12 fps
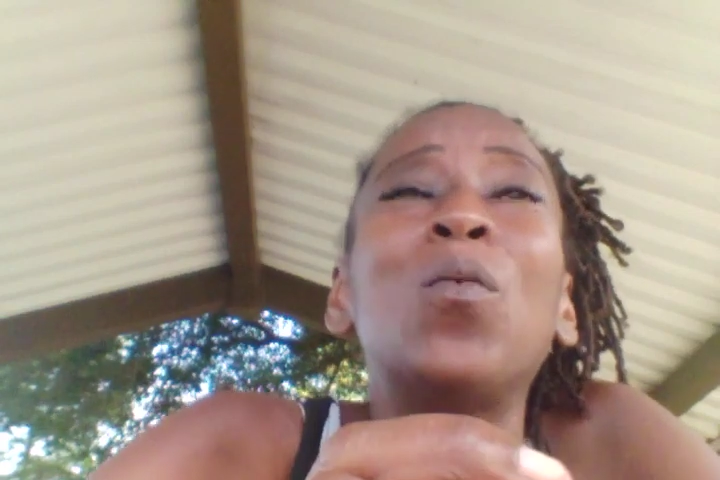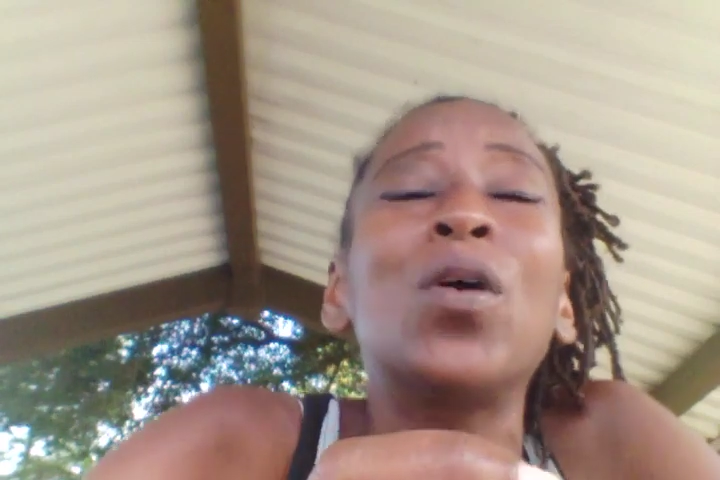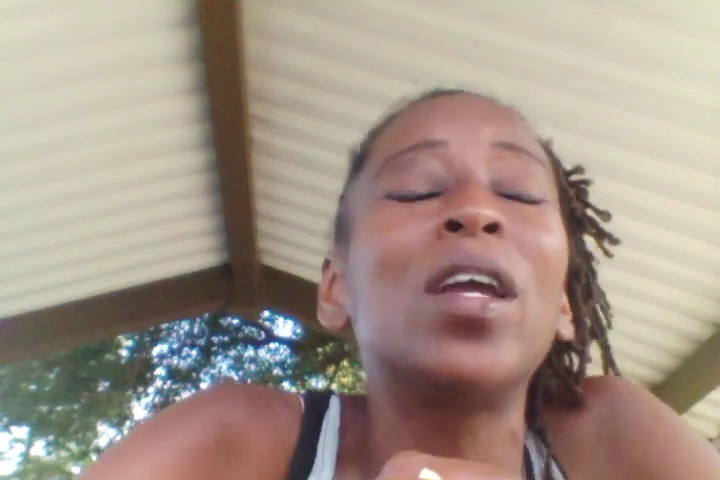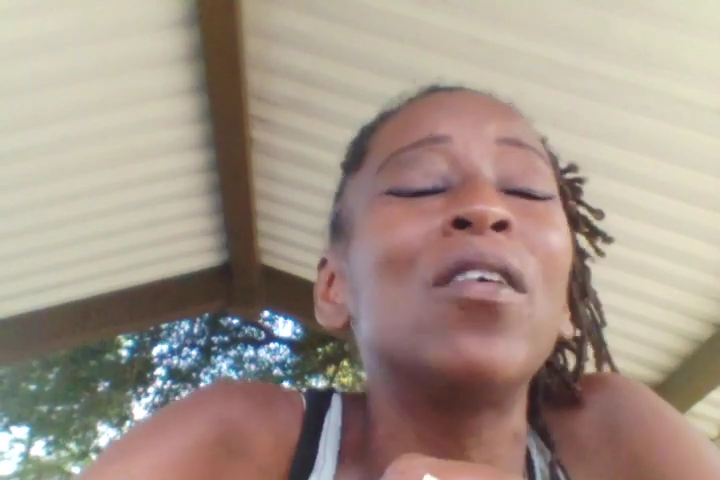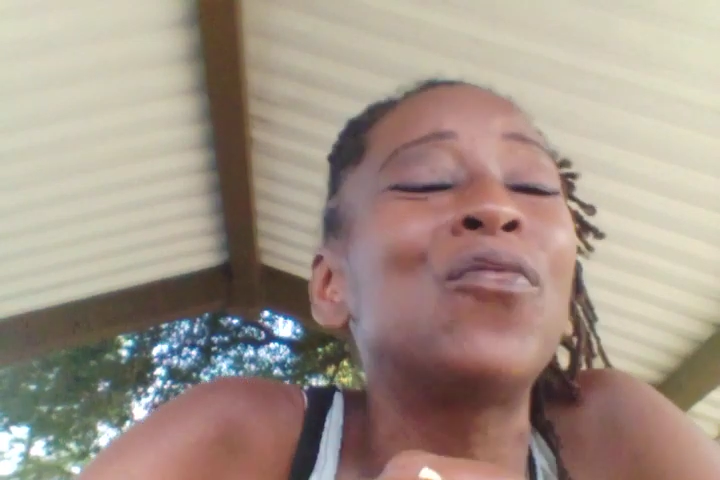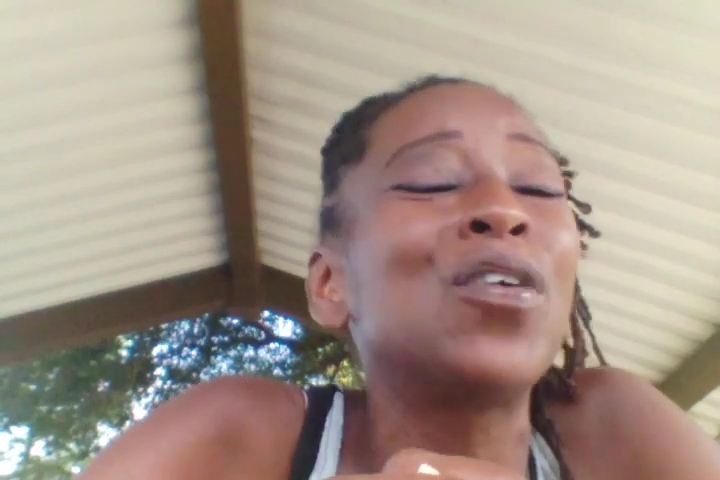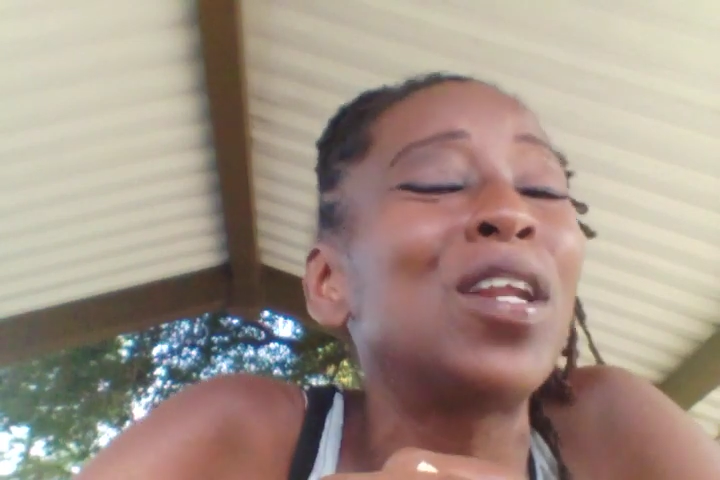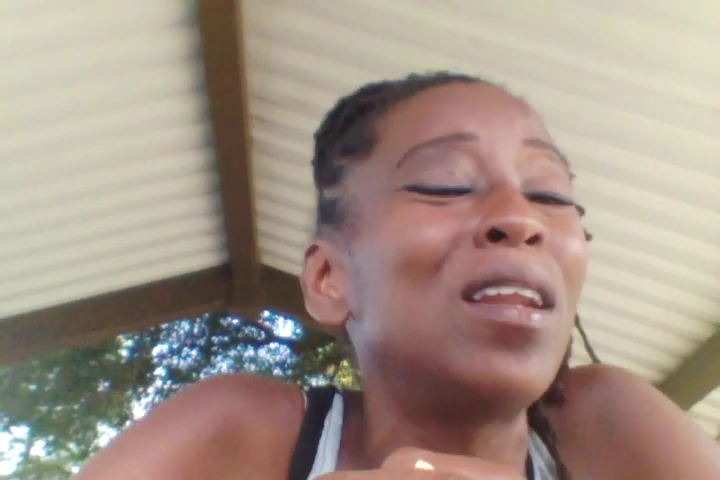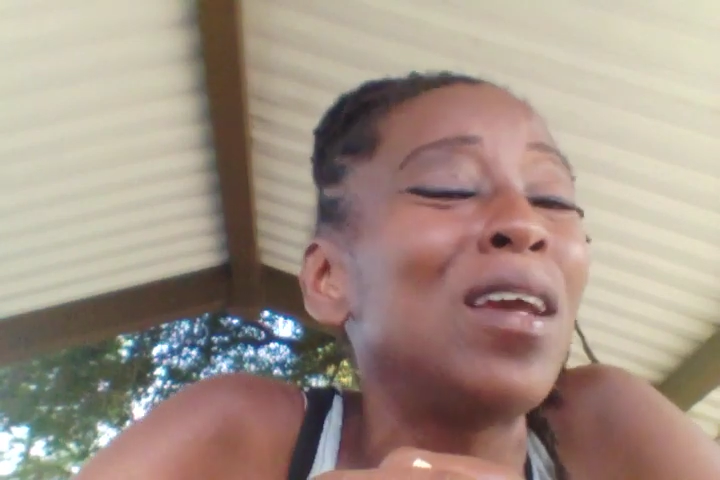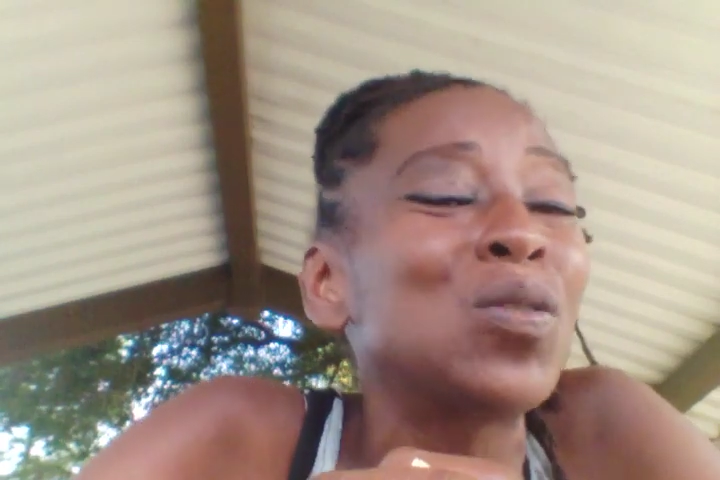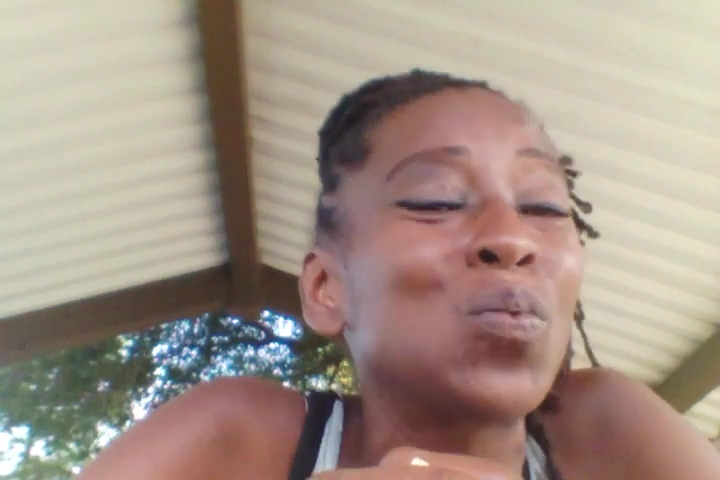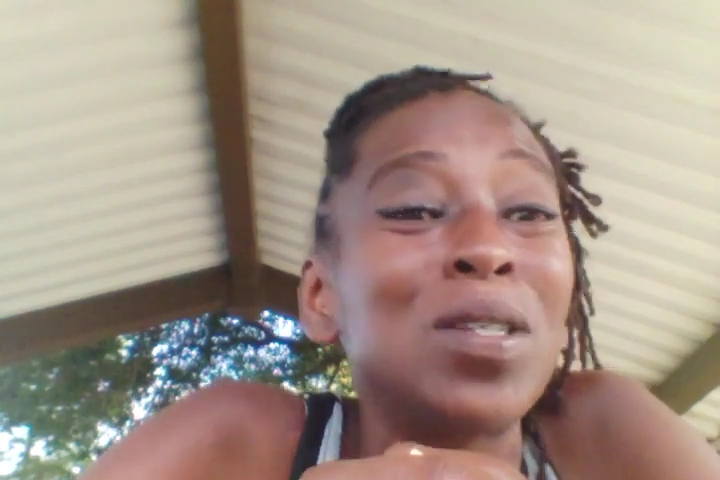we're here for the
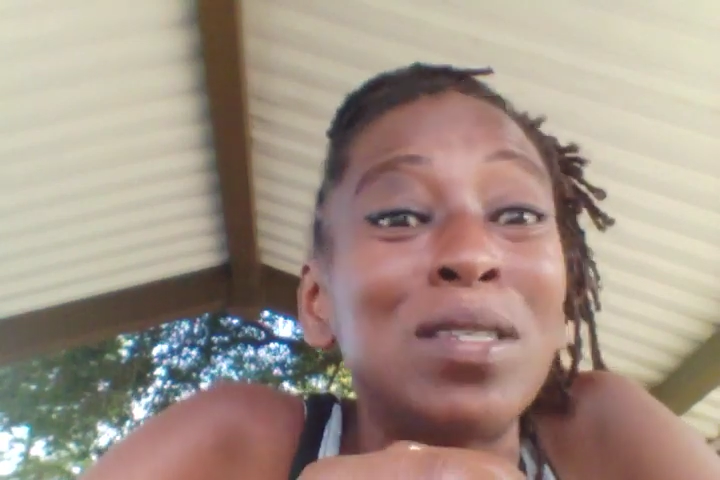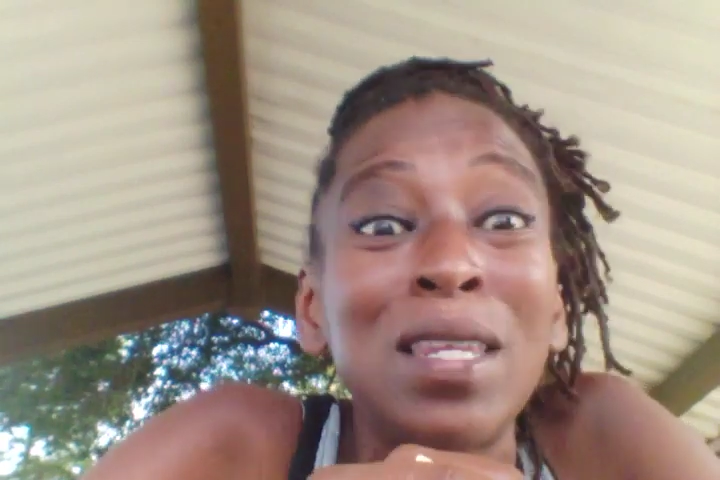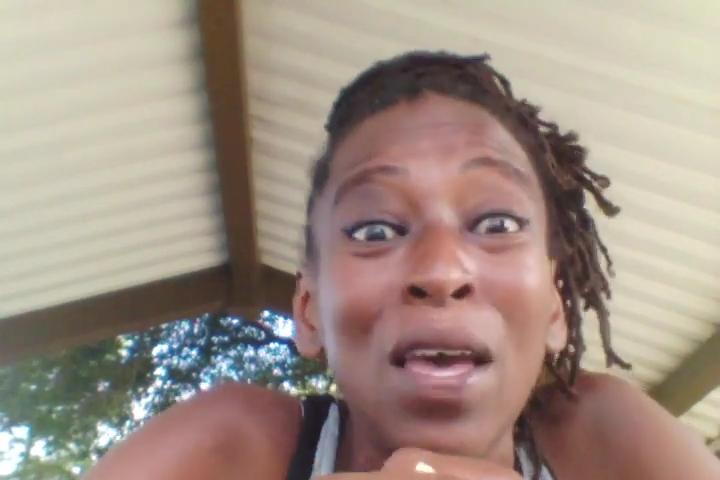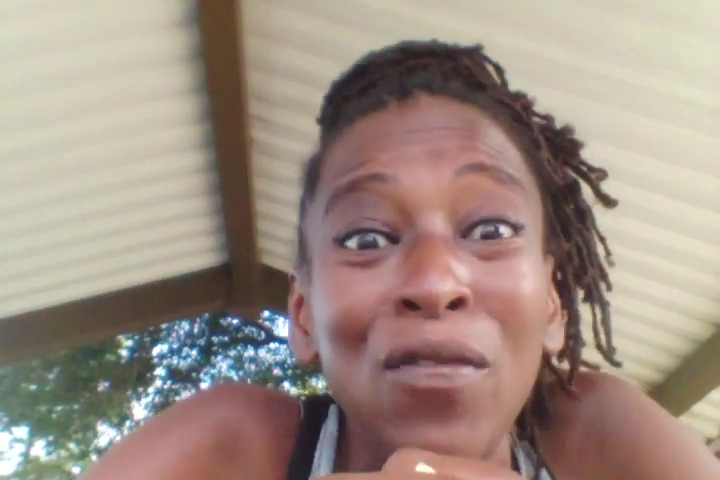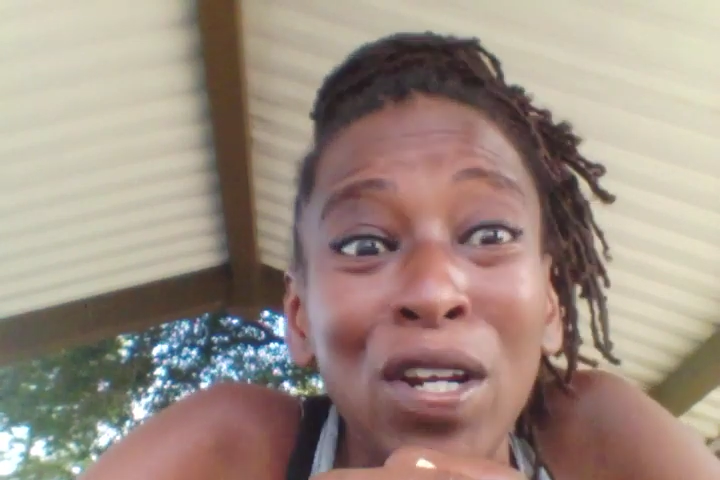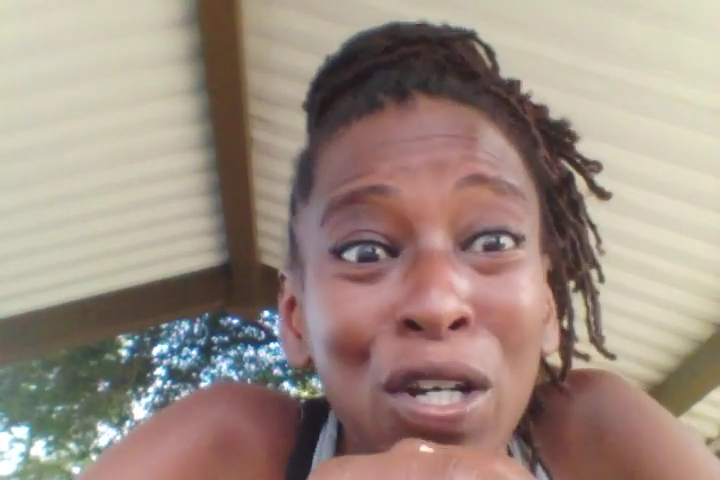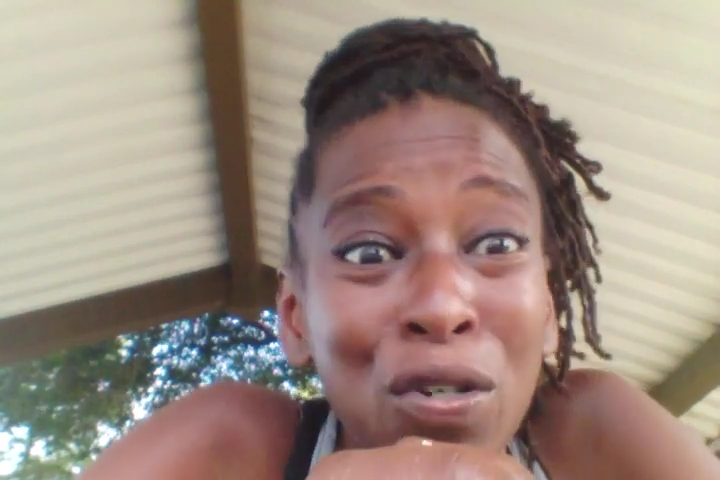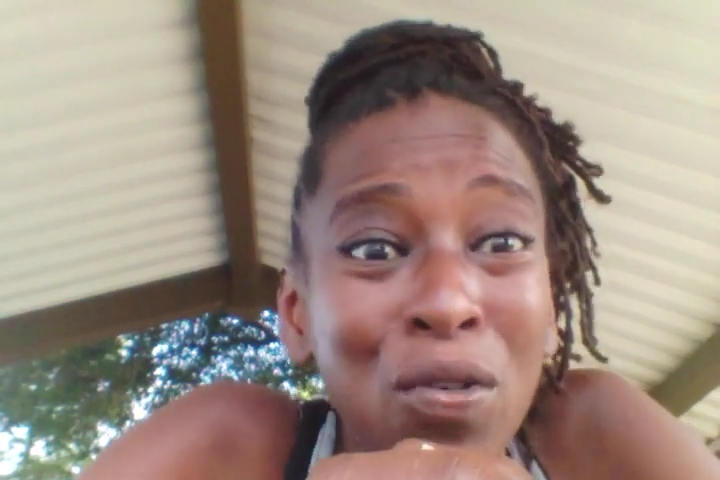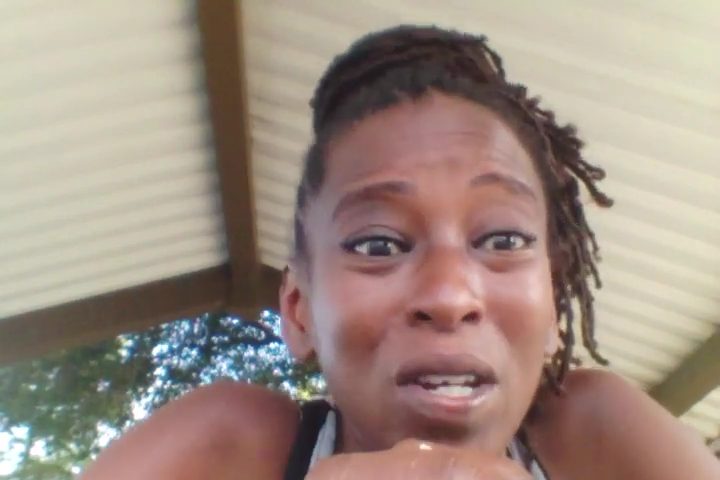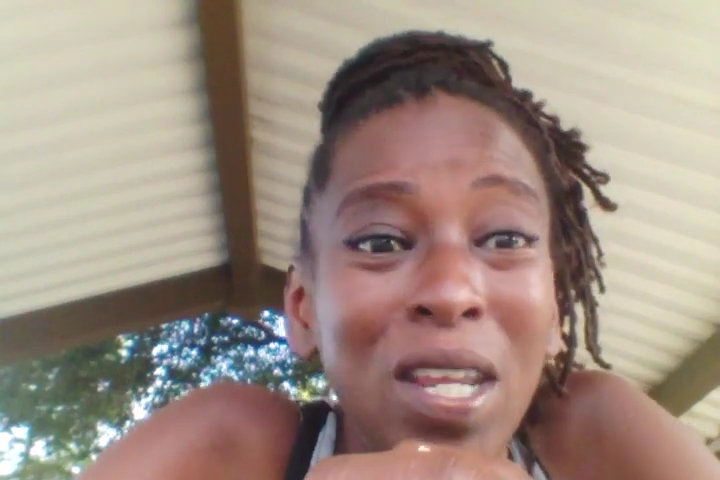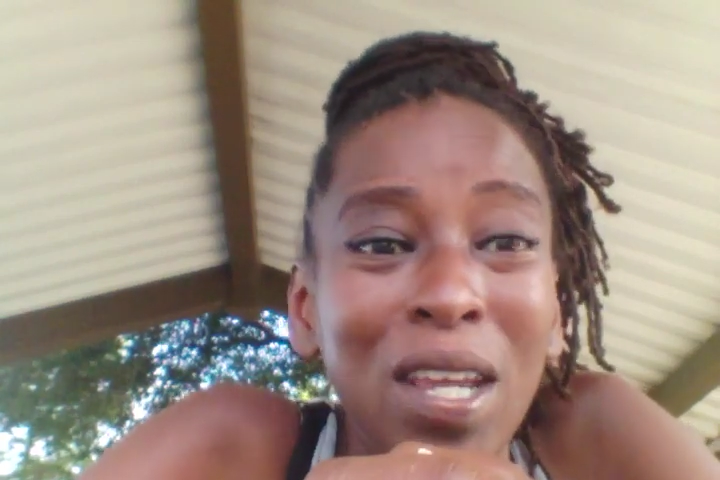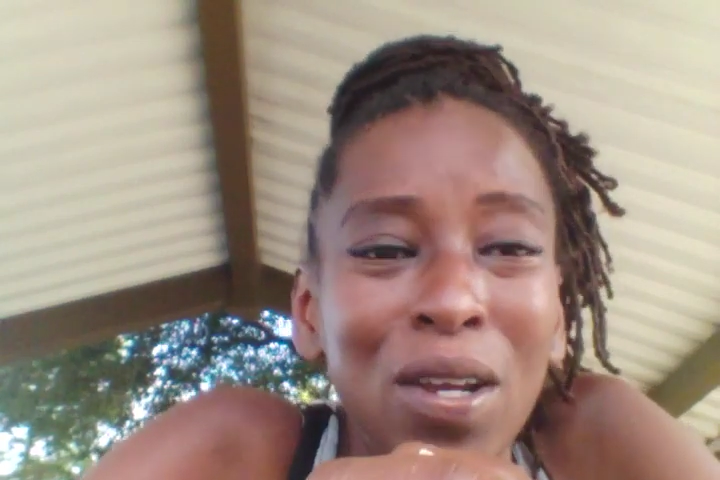next, 700
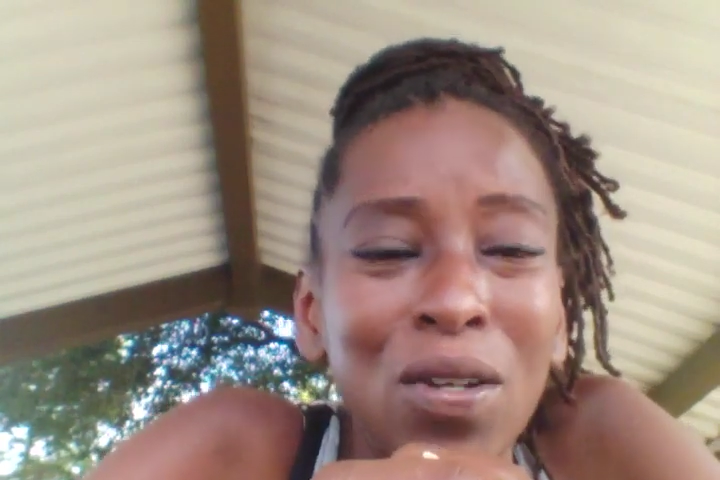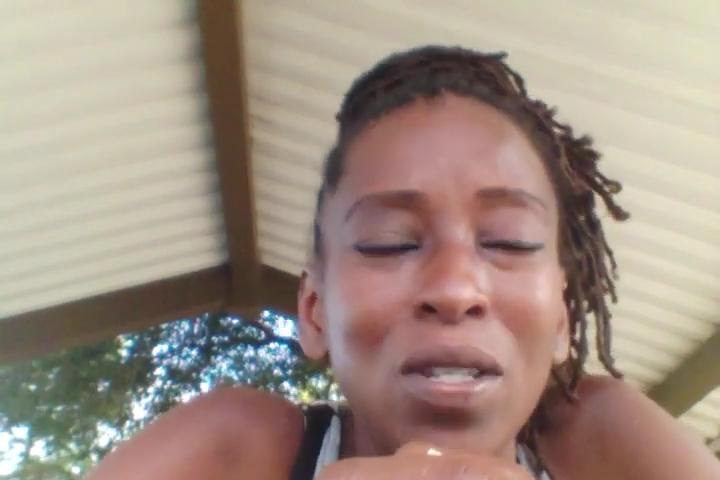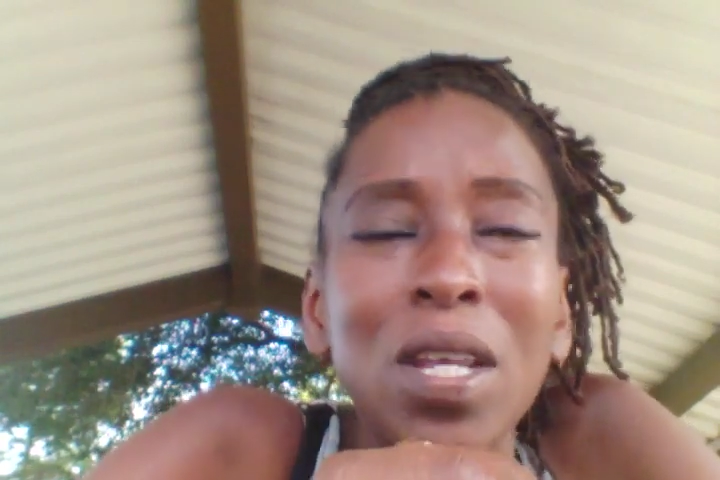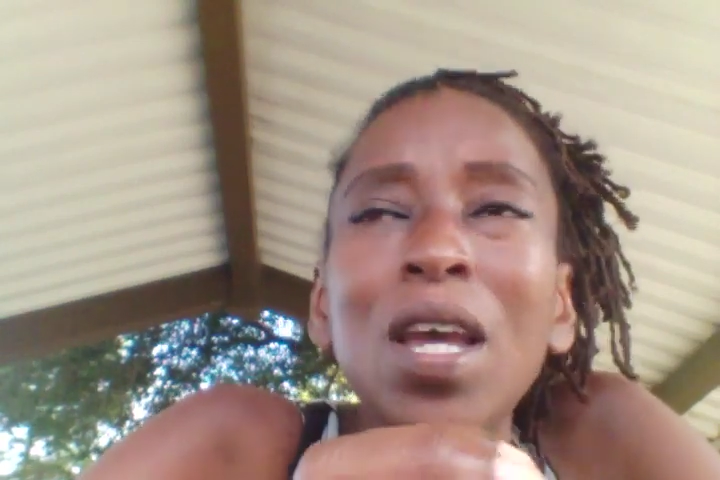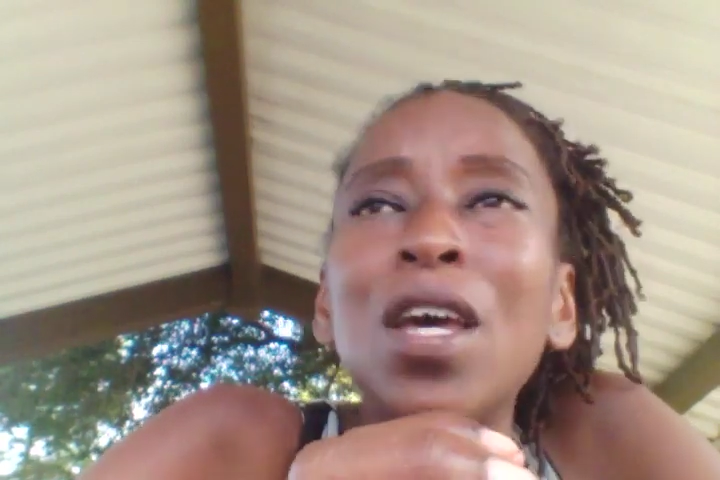years.